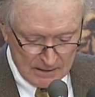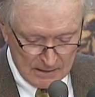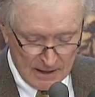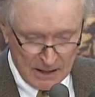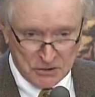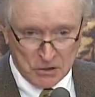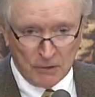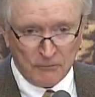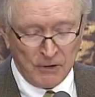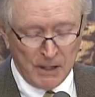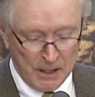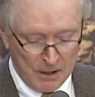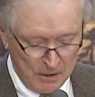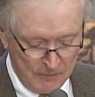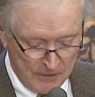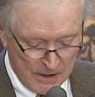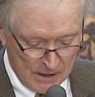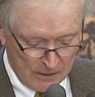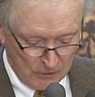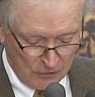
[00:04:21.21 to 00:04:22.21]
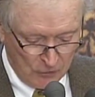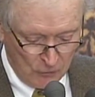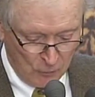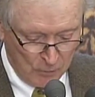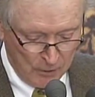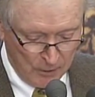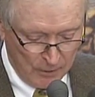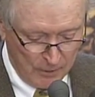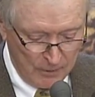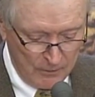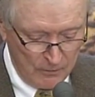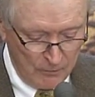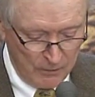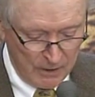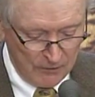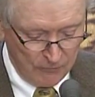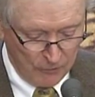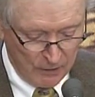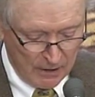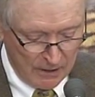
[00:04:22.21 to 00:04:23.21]
As of the end of October,
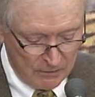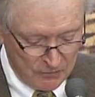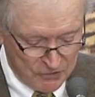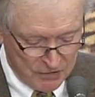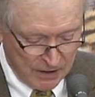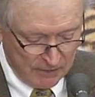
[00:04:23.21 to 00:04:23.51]
we've raised